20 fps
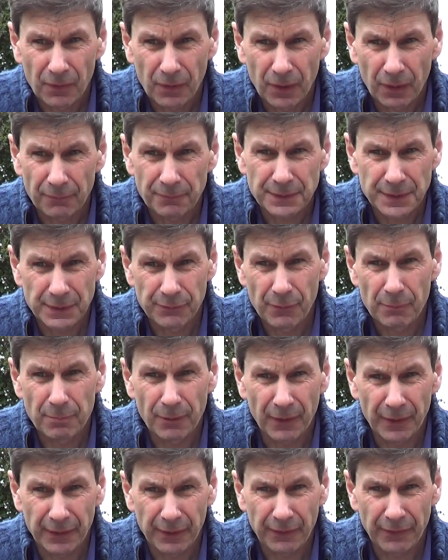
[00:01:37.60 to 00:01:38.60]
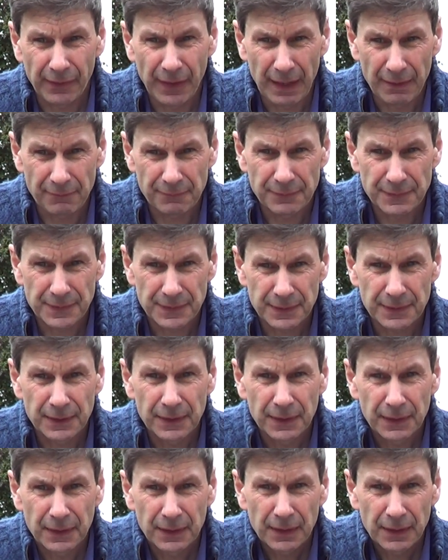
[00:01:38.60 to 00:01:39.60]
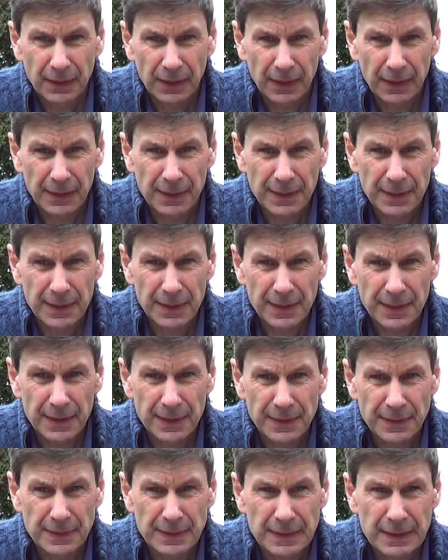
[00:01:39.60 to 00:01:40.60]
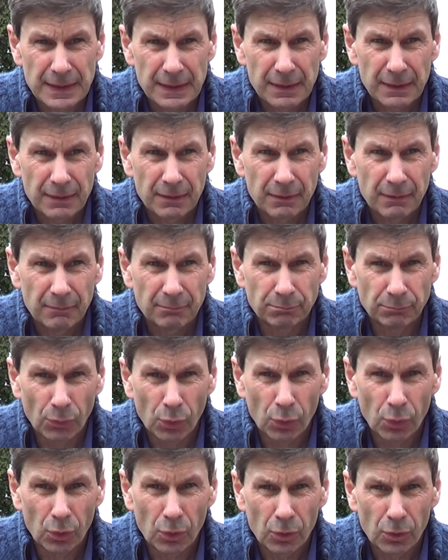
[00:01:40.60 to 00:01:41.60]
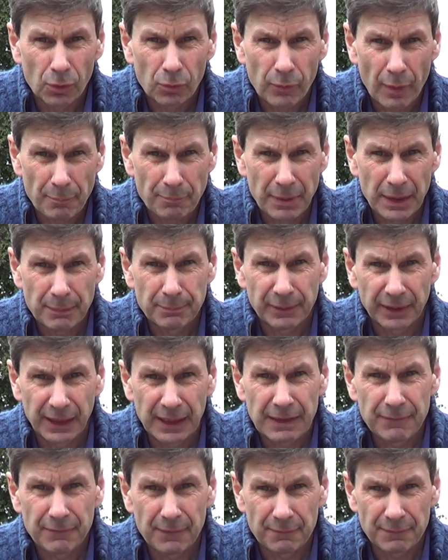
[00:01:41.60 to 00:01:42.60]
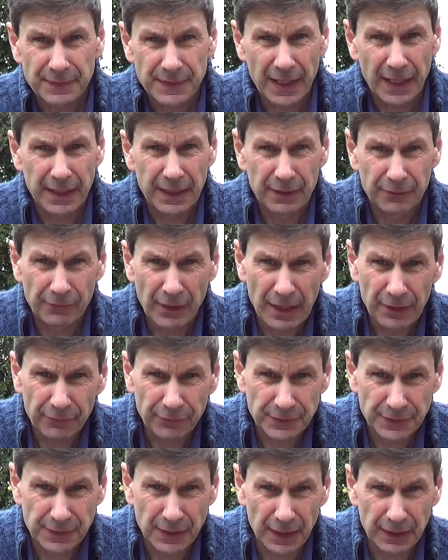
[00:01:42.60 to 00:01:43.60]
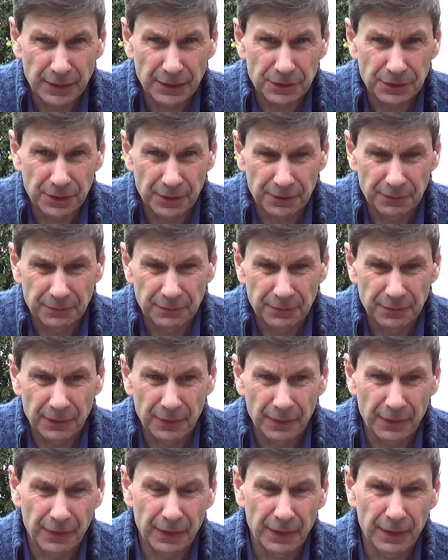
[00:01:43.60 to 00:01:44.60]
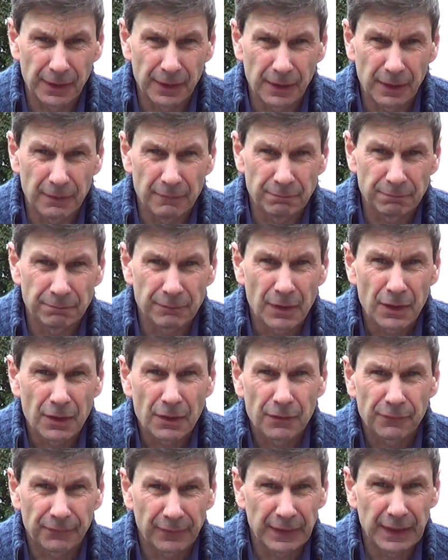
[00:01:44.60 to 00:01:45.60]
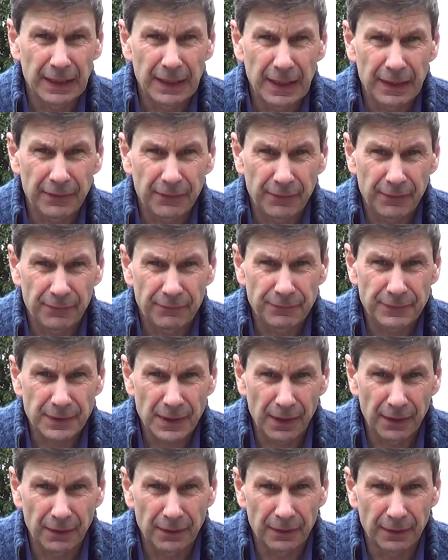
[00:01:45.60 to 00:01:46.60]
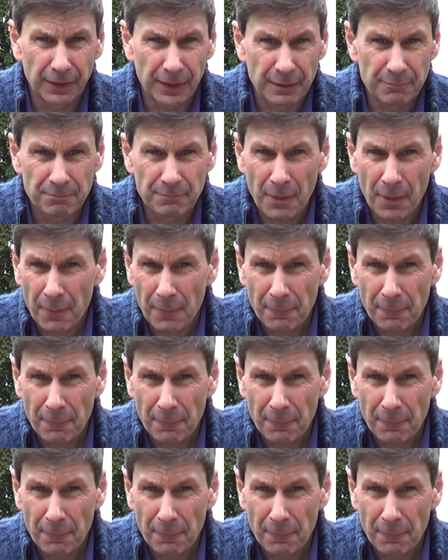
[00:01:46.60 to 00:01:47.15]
obviously with bike thefts is more when people leave them, say, in a rail station for any length of time,